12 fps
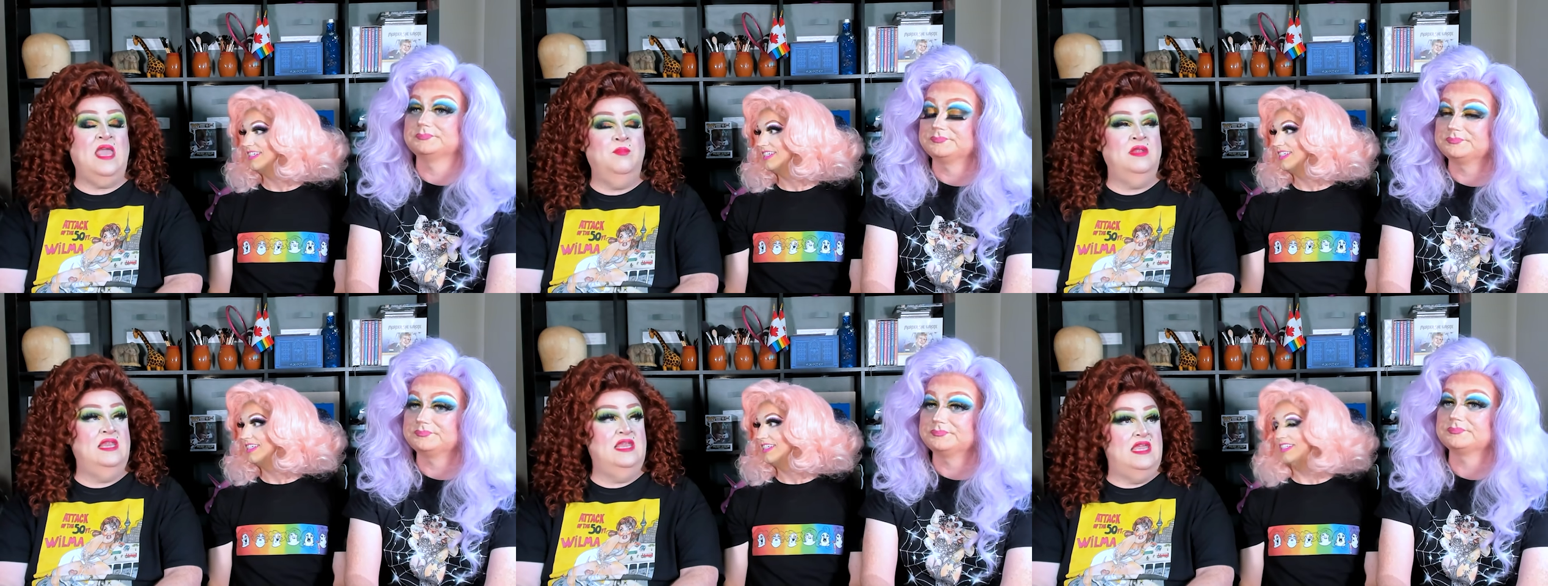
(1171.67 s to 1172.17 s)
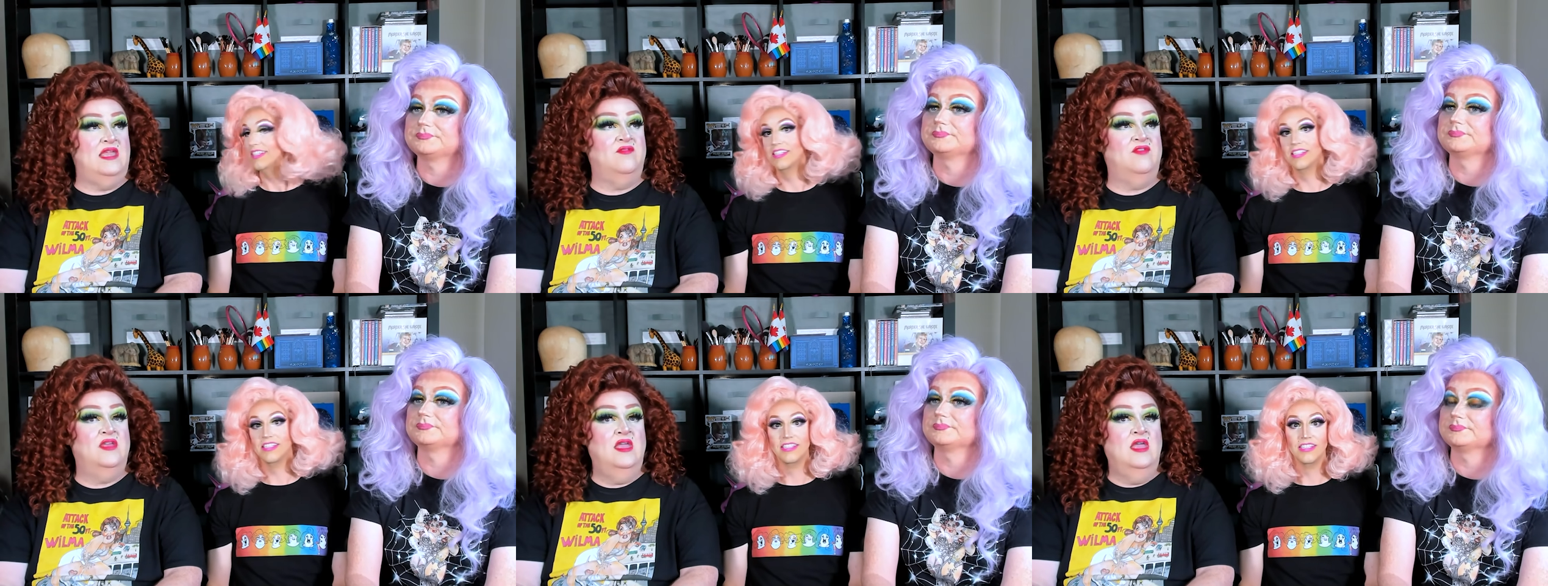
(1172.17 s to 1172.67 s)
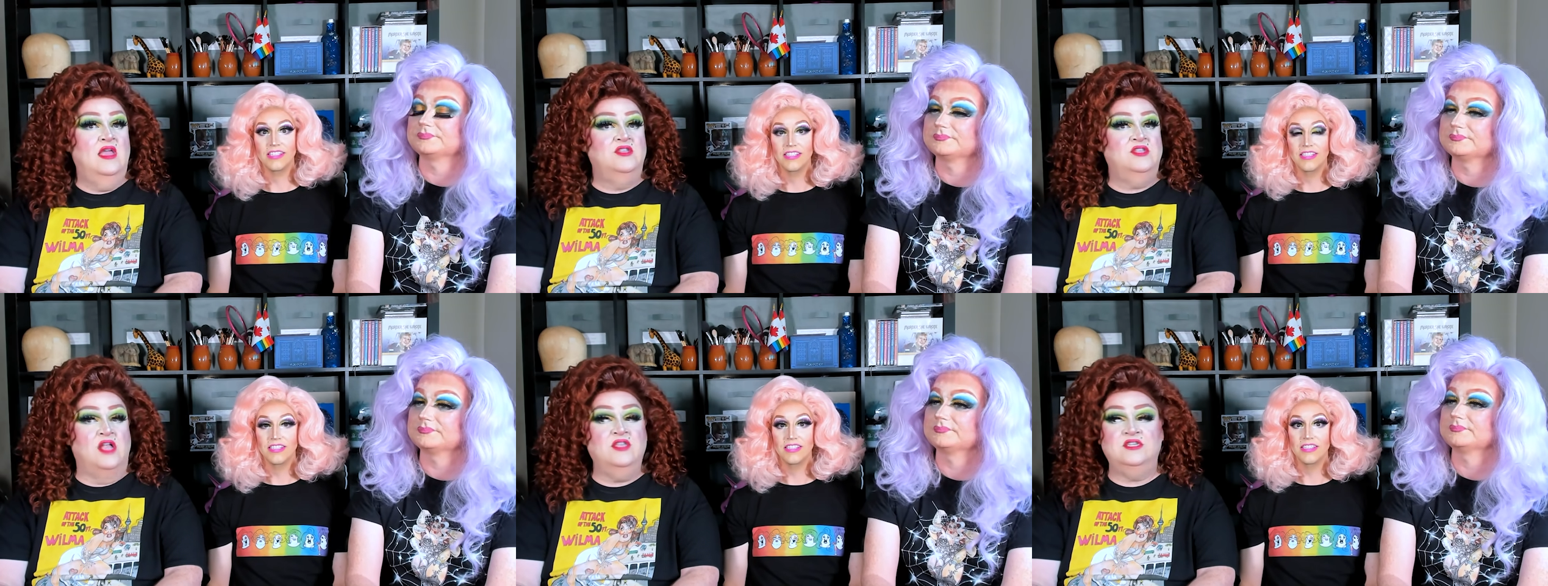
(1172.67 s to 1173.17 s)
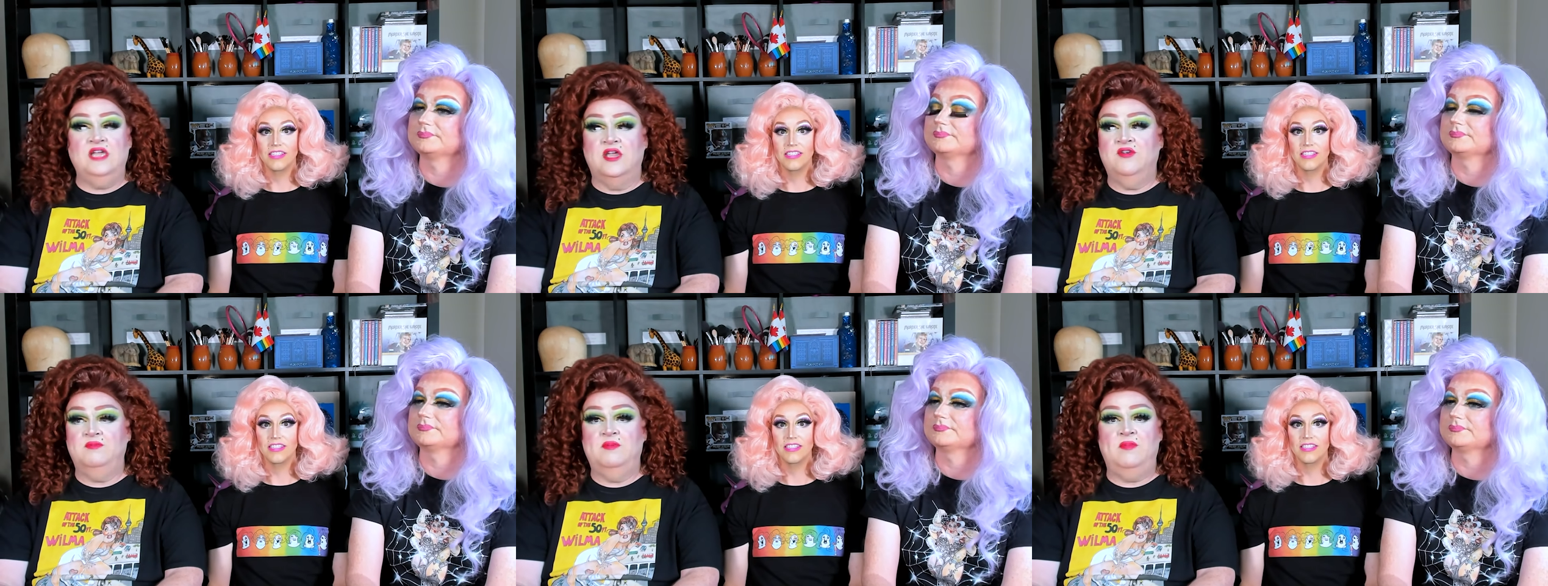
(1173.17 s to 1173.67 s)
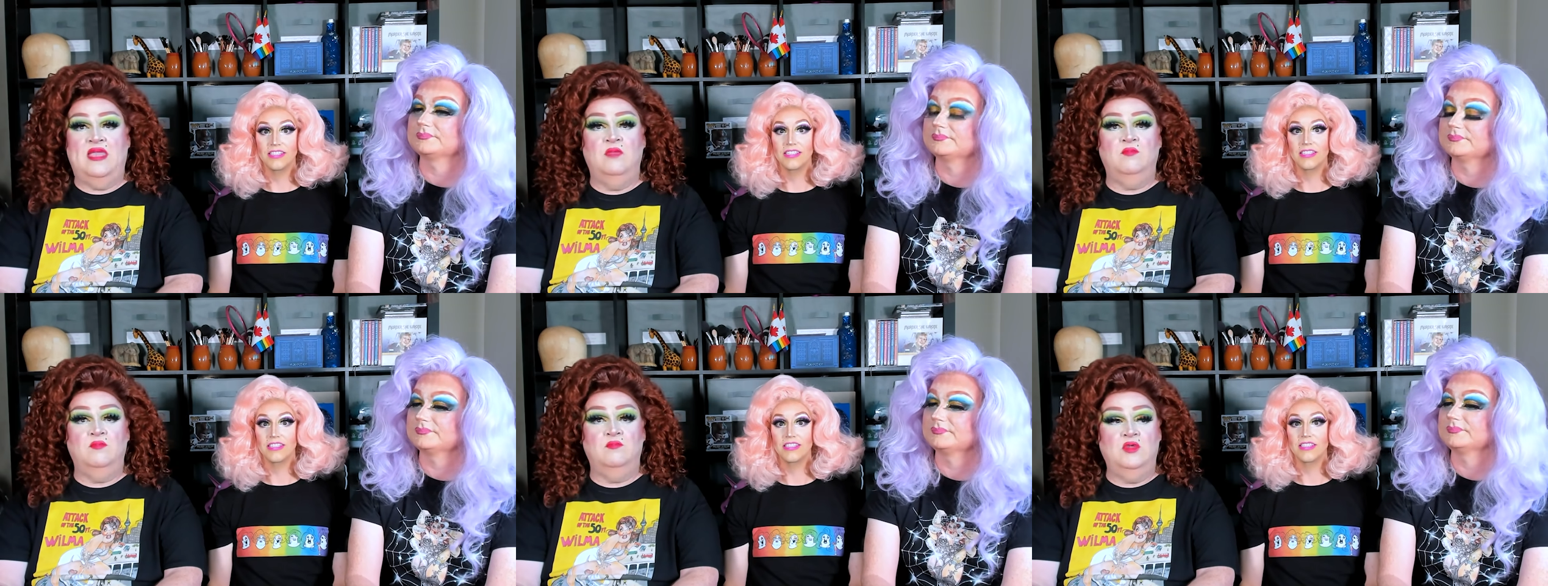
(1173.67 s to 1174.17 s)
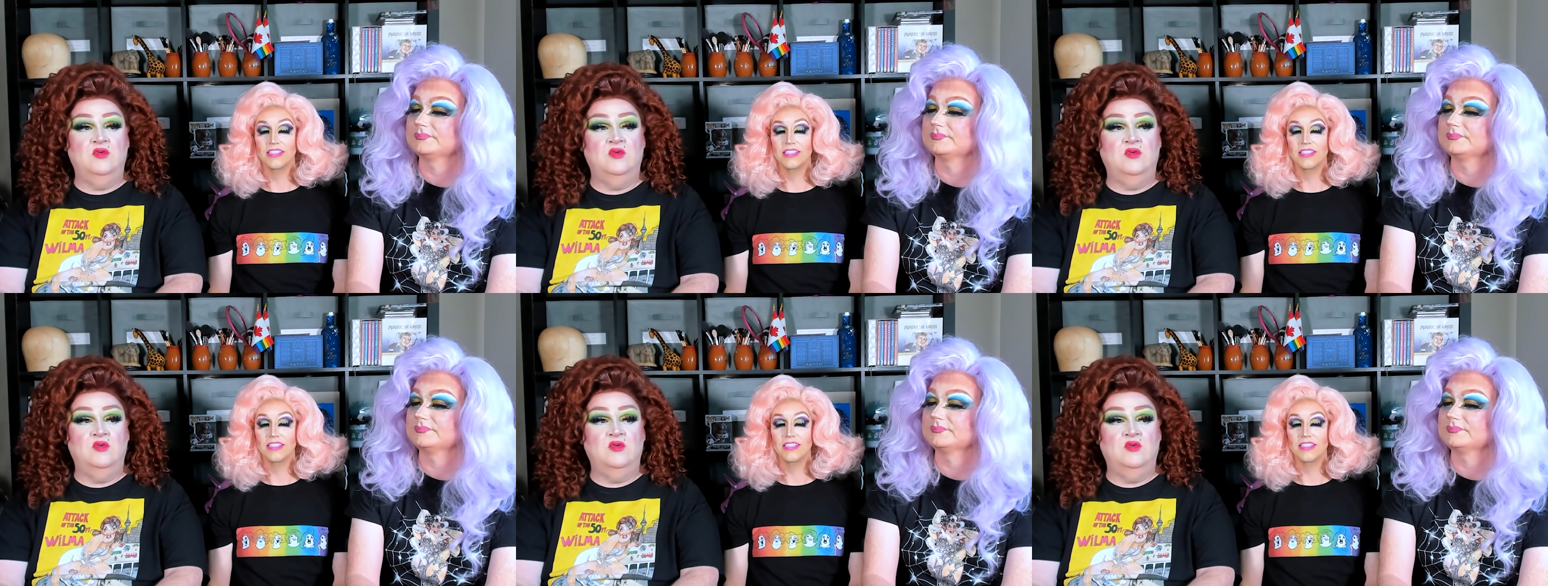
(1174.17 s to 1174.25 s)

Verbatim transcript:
Speaker 1: I can't believe Tanya Tucker has been making